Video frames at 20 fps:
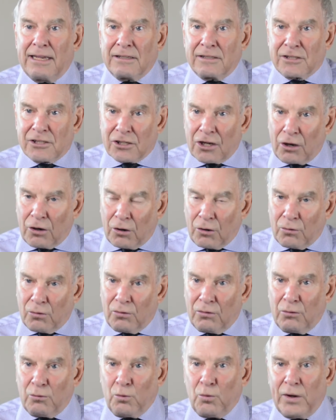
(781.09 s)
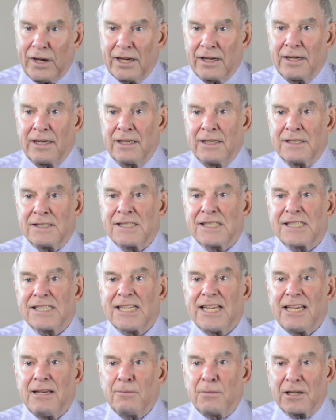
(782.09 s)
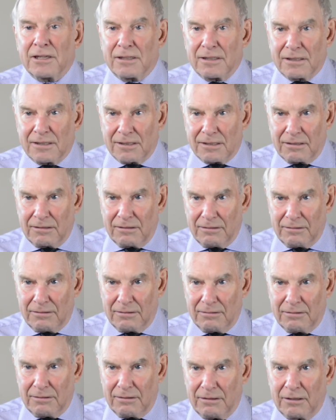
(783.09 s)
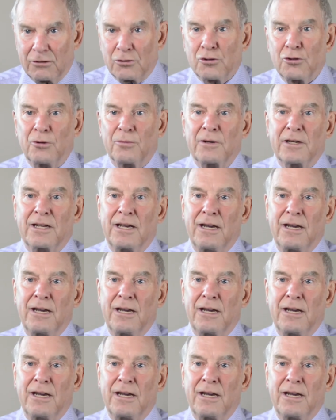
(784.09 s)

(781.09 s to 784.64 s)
So when Siemens, the German